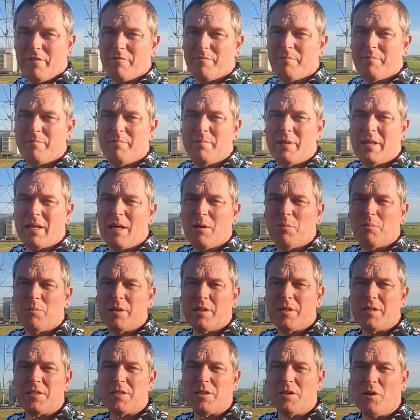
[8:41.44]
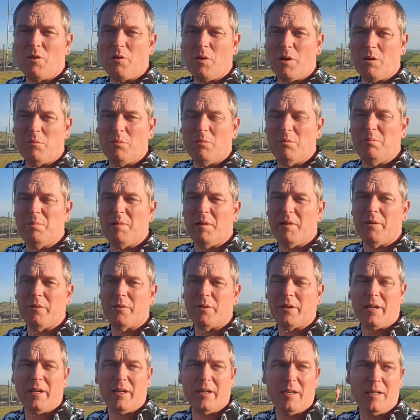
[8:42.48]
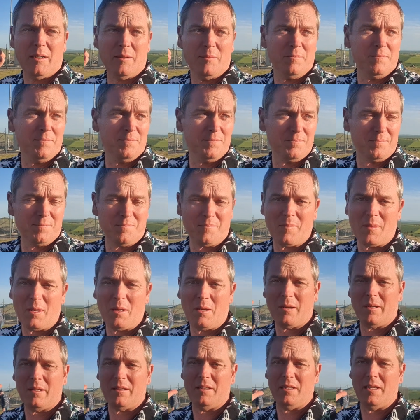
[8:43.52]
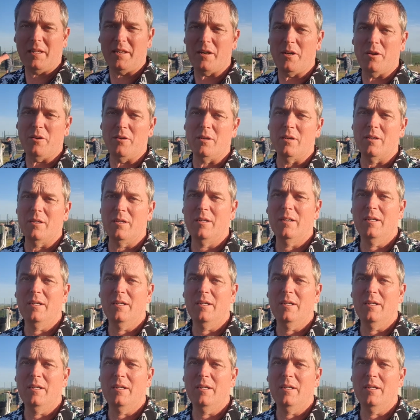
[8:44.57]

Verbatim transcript: We've met up with this incredible bloke, um, Leo,